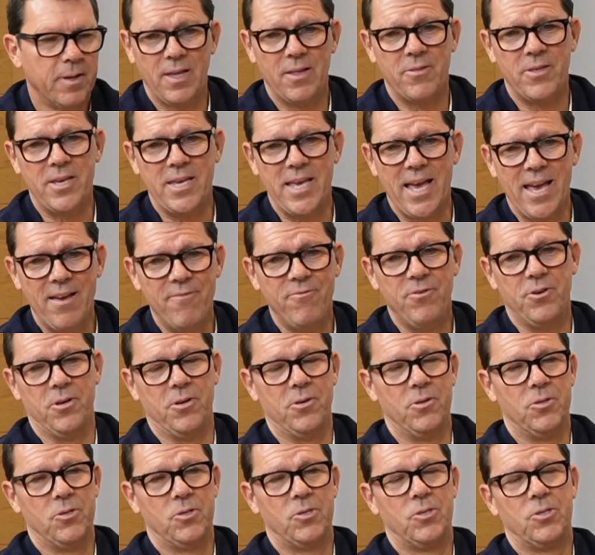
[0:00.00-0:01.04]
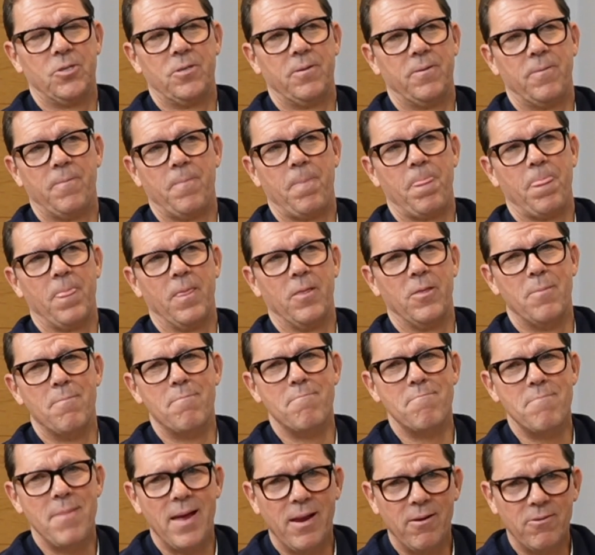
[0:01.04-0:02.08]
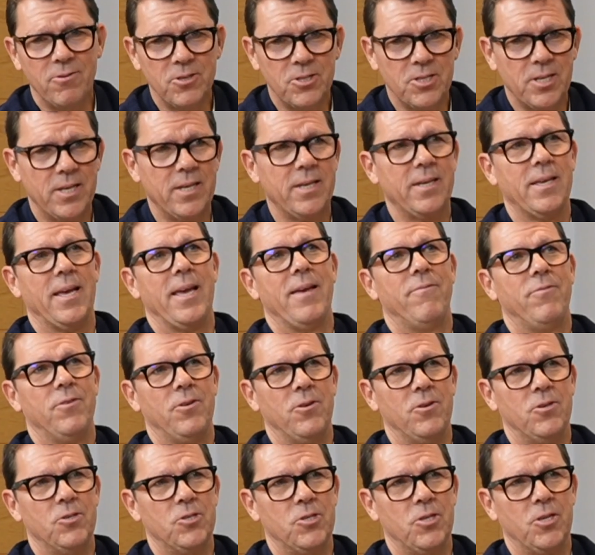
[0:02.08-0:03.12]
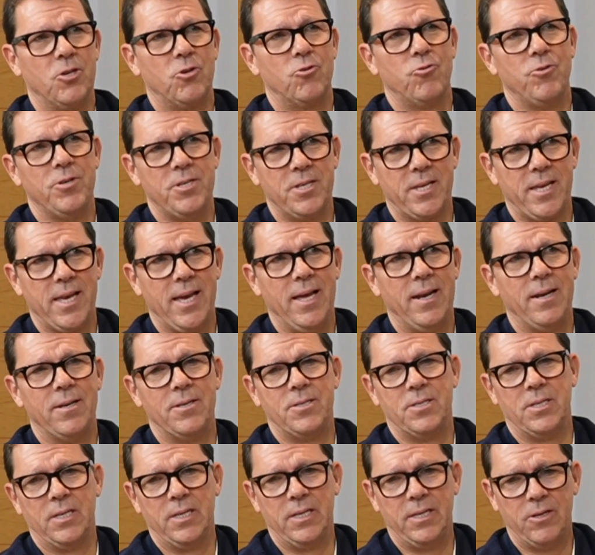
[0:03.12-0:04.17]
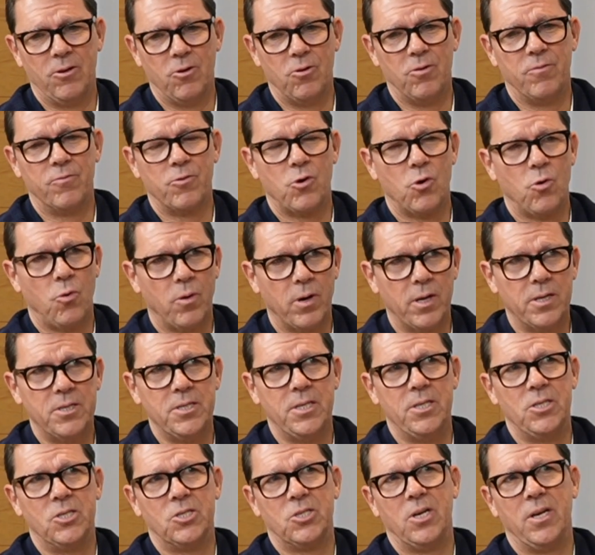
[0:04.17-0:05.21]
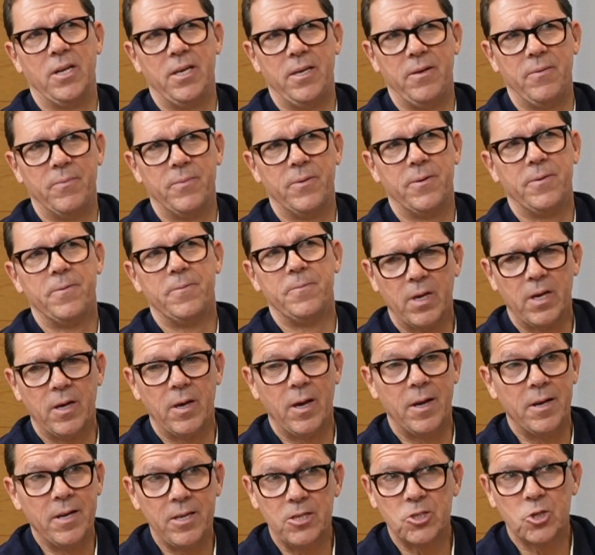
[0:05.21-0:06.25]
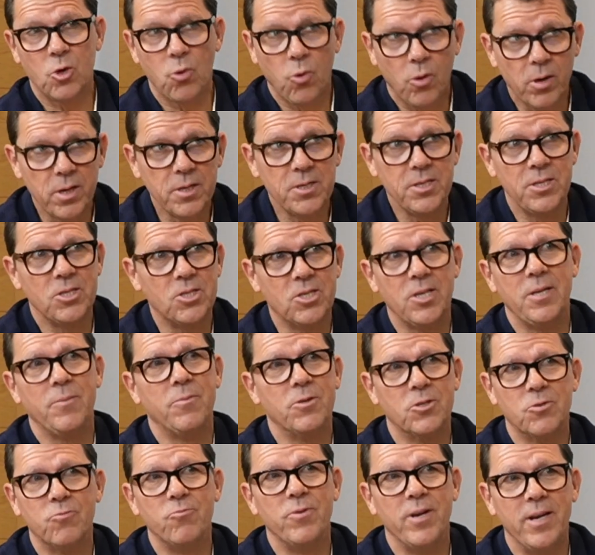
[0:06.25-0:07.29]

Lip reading: The evidence, the mounting evidence, the criticality of quality sleep. And it's quality sleep that's